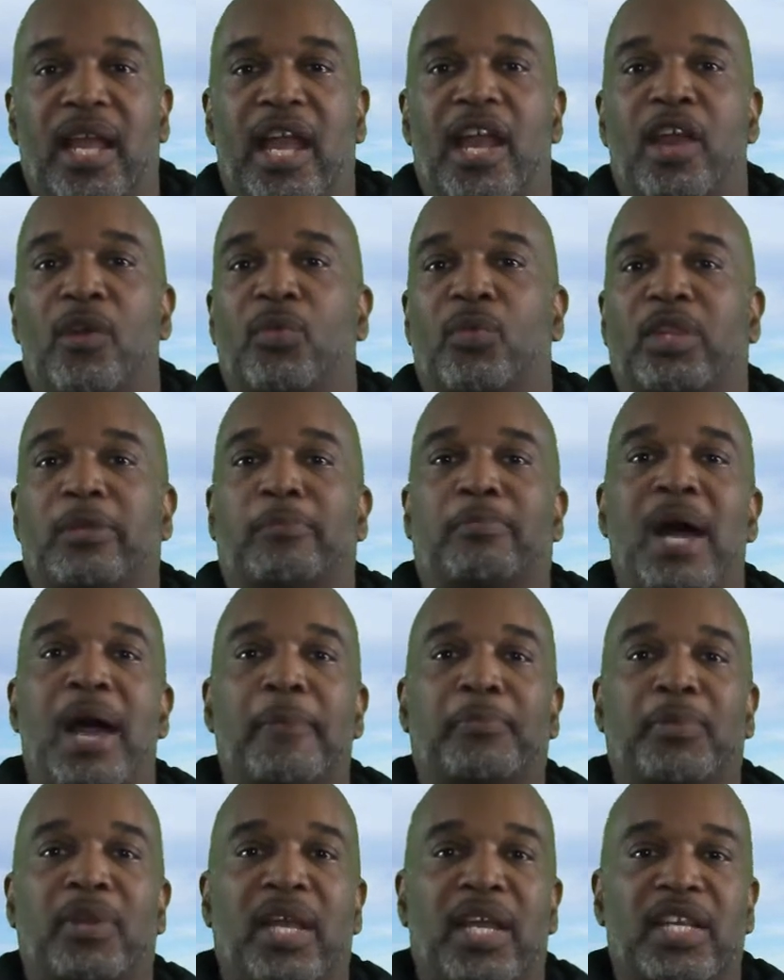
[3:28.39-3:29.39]
And with the
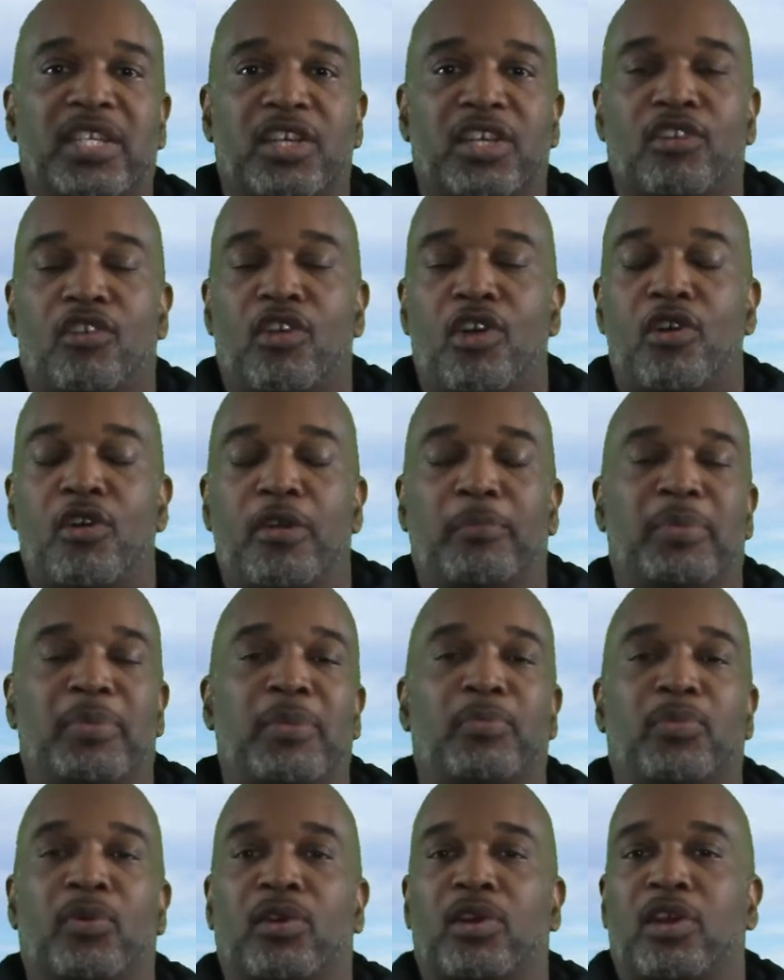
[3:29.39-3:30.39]
population growing,
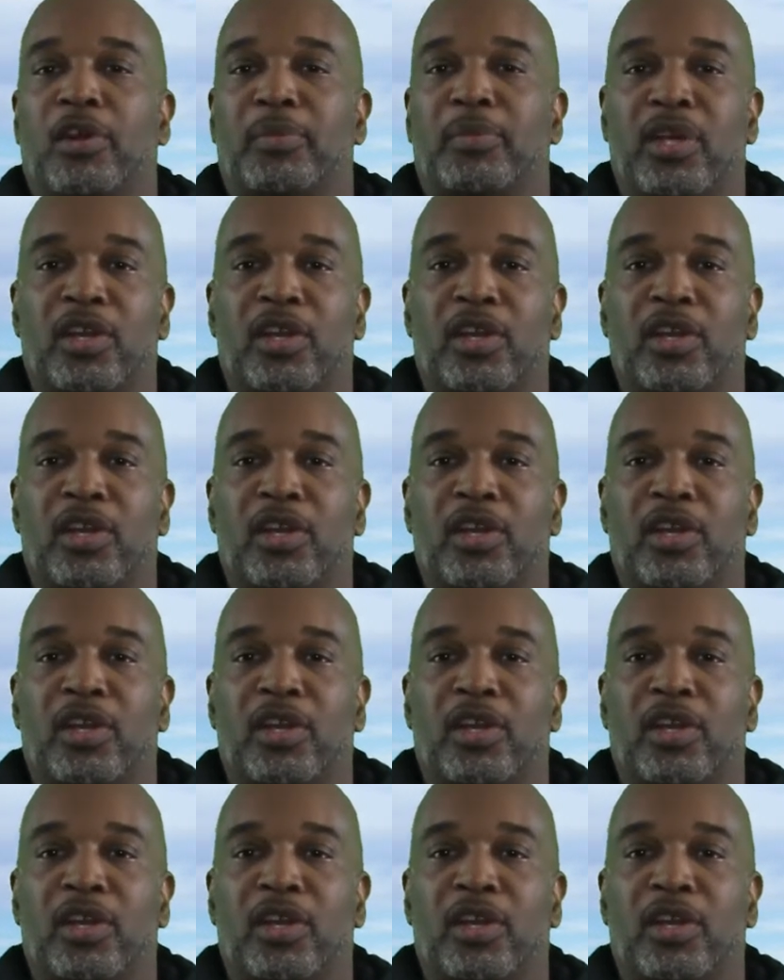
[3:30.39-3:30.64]
people are going